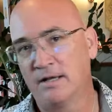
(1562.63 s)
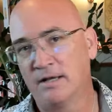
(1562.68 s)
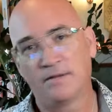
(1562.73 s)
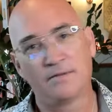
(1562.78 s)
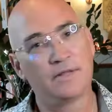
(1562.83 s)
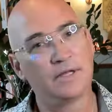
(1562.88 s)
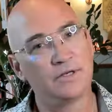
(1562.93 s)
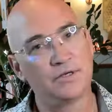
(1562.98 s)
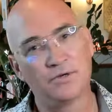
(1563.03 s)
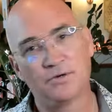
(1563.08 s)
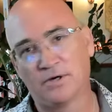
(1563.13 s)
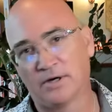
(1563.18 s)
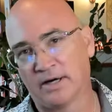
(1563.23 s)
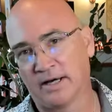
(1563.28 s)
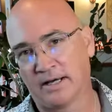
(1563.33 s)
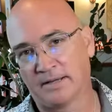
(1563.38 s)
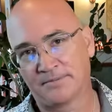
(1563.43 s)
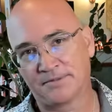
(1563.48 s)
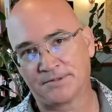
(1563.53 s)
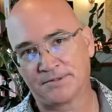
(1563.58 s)
then you are
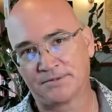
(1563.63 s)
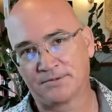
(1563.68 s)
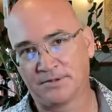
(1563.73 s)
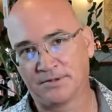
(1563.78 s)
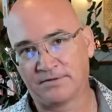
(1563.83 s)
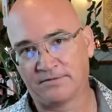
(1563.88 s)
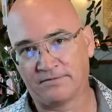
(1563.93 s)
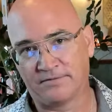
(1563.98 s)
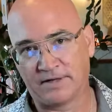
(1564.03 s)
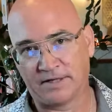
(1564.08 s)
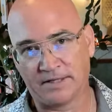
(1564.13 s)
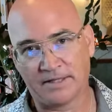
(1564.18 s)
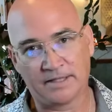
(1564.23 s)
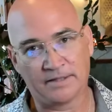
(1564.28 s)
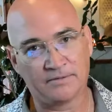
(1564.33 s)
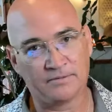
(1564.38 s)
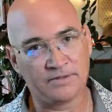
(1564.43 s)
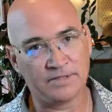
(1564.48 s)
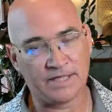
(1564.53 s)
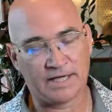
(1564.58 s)
absolutely
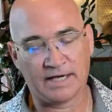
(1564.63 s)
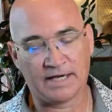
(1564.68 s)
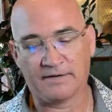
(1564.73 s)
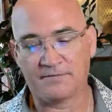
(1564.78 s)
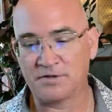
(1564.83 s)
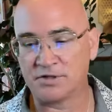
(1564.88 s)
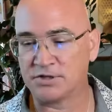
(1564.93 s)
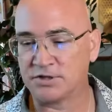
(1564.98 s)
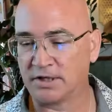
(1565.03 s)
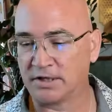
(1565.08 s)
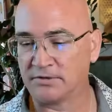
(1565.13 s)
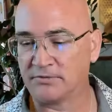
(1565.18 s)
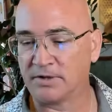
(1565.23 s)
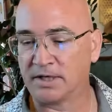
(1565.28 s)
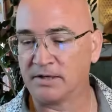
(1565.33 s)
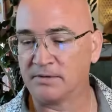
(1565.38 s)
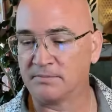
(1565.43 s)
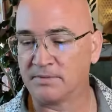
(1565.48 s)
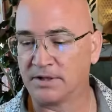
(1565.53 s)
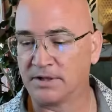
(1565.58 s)
fine to have the
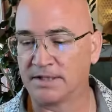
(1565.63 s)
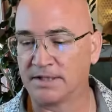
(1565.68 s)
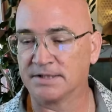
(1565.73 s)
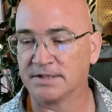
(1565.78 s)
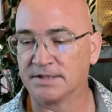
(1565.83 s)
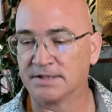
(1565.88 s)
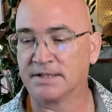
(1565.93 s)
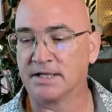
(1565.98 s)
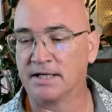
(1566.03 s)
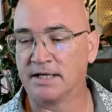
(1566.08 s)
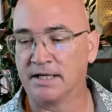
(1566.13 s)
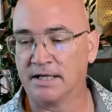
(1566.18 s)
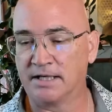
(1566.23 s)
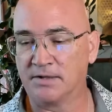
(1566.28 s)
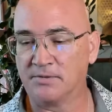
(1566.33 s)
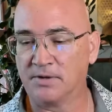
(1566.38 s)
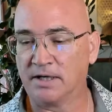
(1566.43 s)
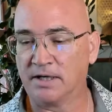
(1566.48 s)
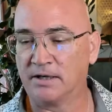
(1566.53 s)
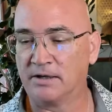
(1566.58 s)
generator placed
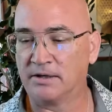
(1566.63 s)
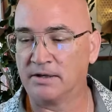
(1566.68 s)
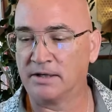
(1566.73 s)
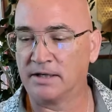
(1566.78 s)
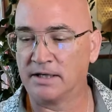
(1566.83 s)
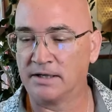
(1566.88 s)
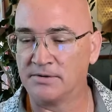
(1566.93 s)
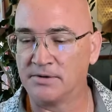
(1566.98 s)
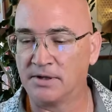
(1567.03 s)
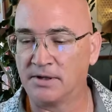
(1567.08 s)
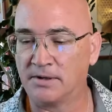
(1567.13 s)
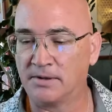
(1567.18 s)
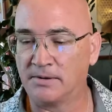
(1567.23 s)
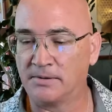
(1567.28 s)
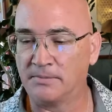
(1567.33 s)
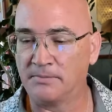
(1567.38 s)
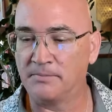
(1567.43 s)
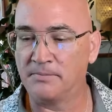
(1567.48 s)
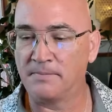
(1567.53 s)
anywhere in the home